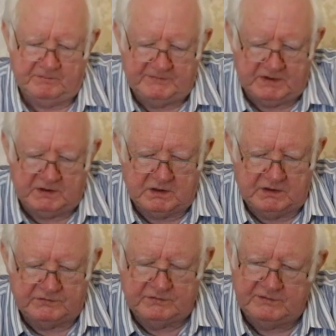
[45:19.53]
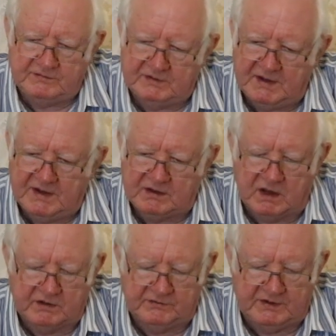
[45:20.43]
Very nice. This is an air
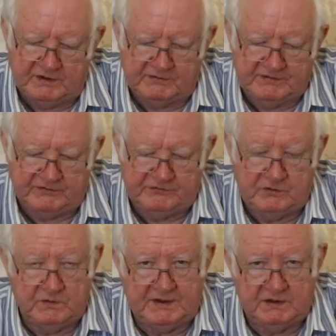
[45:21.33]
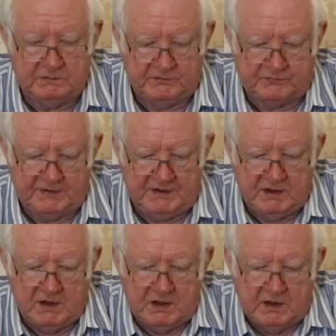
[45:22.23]
card. It says to you here, number 3,
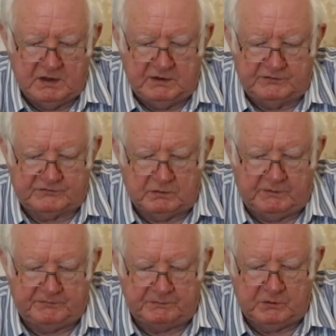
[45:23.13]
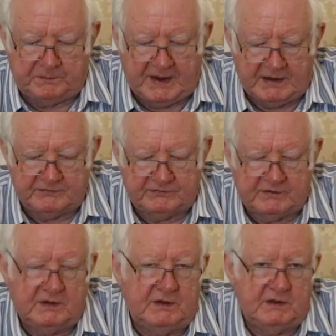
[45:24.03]
someone from your past
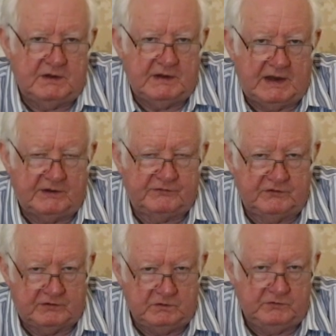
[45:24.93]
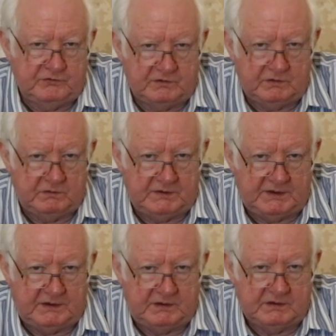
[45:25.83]
has the solution you
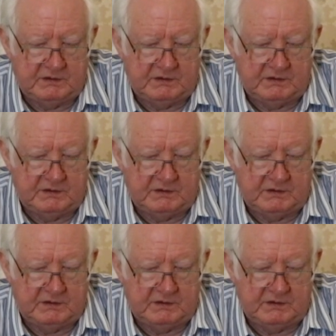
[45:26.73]
need.